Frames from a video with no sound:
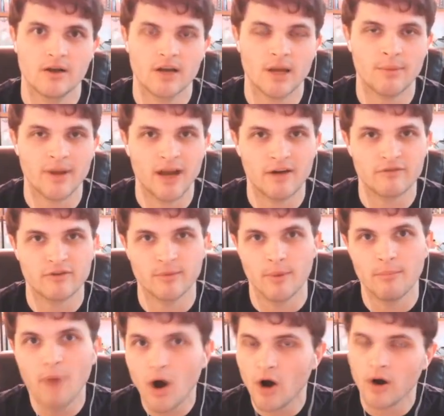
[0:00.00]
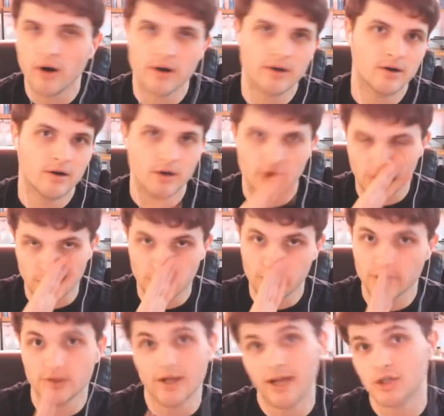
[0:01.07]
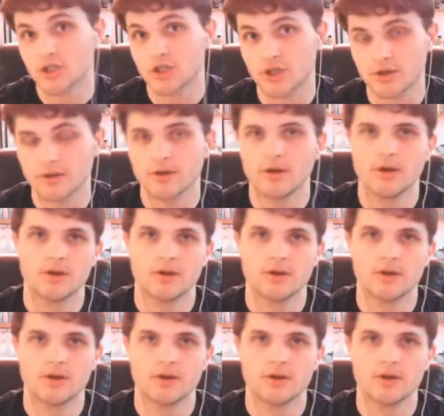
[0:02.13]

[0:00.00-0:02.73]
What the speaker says: coming out from Amar earlier last year.